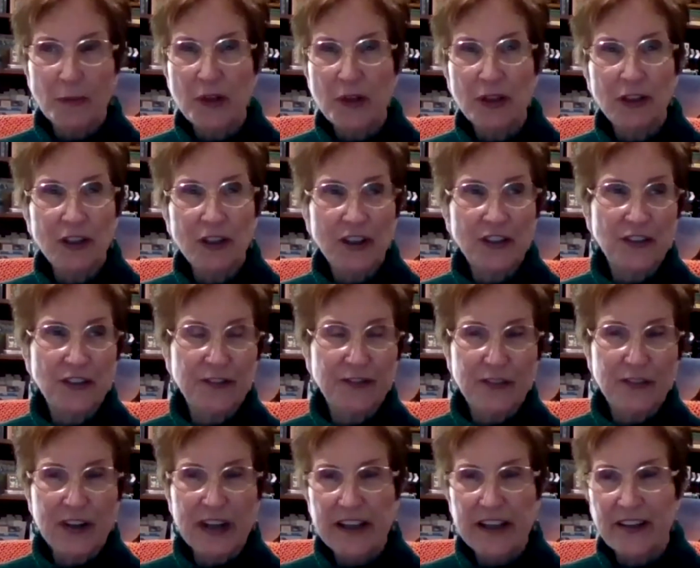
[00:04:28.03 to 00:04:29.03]
you look to
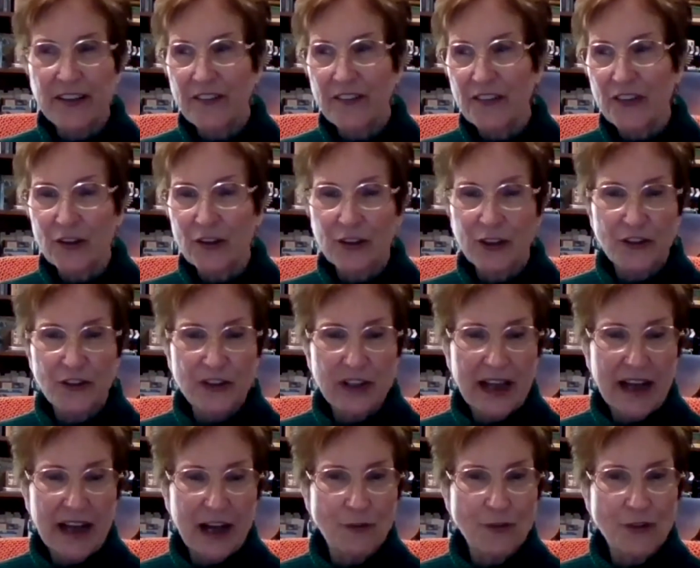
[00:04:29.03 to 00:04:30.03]
friends, you look to
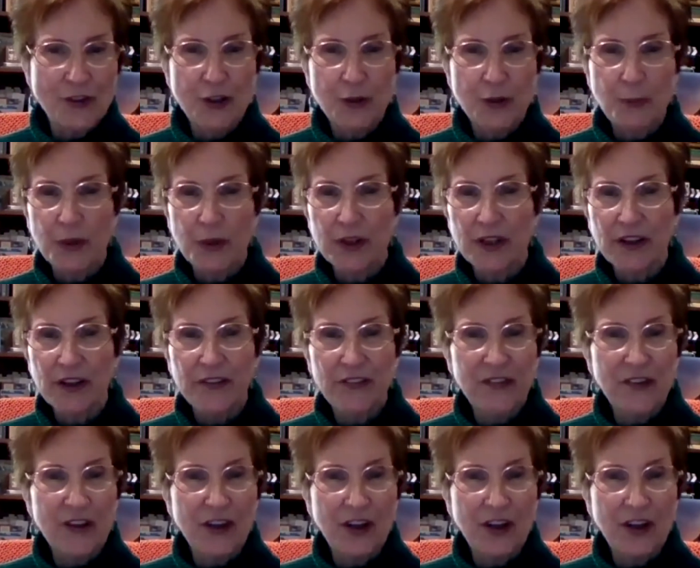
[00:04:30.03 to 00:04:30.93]
how-to books,